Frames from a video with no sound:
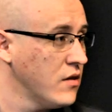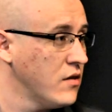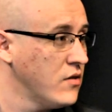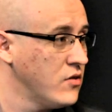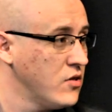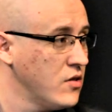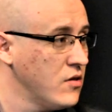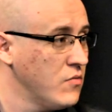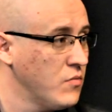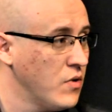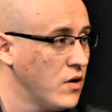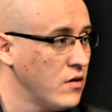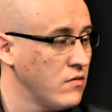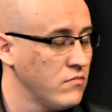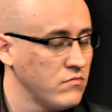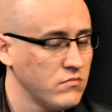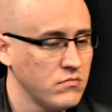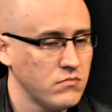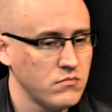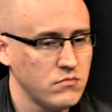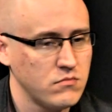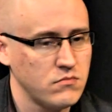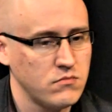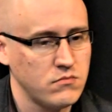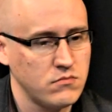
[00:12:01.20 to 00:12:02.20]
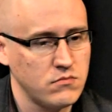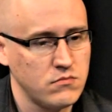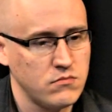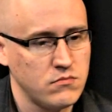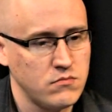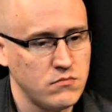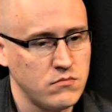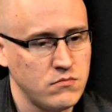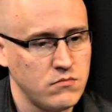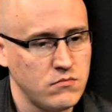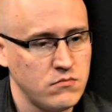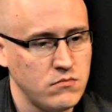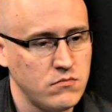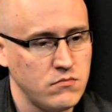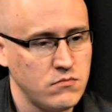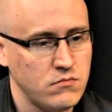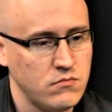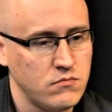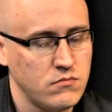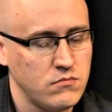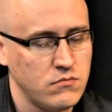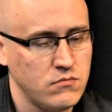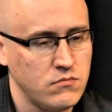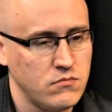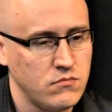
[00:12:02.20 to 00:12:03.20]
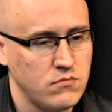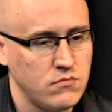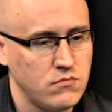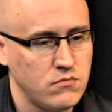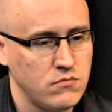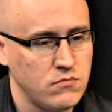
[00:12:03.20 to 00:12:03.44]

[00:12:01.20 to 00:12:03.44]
a Gmail. Yeah, because it's a